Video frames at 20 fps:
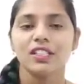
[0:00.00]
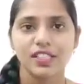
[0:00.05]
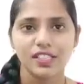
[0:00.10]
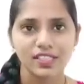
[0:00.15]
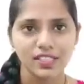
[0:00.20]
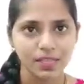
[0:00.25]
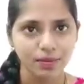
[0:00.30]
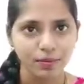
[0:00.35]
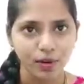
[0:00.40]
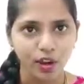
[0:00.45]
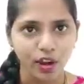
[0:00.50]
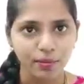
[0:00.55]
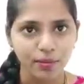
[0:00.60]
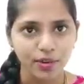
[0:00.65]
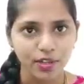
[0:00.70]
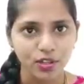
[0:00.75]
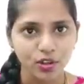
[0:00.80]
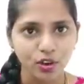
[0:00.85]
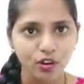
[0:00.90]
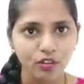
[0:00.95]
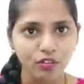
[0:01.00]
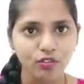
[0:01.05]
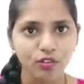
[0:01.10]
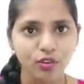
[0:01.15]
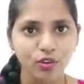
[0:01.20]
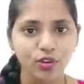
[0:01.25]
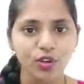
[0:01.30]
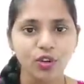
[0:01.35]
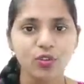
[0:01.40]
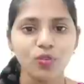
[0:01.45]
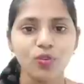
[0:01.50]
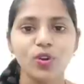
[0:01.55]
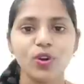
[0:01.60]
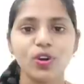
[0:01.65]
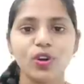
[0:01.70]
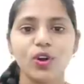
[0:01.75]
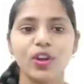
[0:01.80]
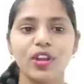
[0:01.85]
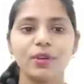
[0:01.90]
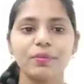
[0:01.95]
this deployment of
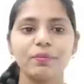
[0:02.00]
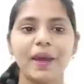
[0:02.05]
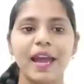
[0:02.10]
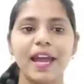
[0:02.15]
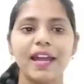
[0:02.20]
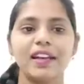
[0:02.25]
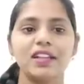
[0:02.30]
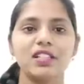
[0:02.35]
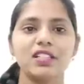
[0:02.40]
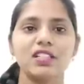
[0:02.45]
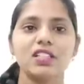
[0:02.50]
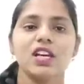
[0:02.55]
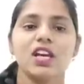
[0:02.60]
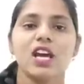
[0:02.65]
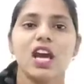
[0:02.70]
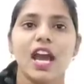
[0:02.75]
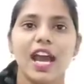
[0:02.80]
photovoltaic panels